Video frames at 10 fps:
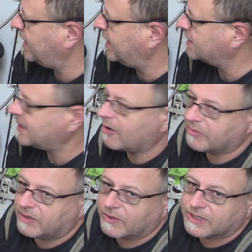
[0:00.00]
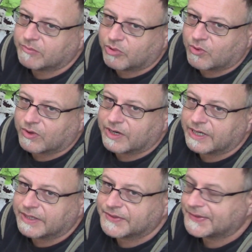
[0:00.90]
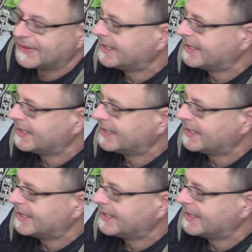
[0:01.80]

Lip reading: can tell me what the bore is.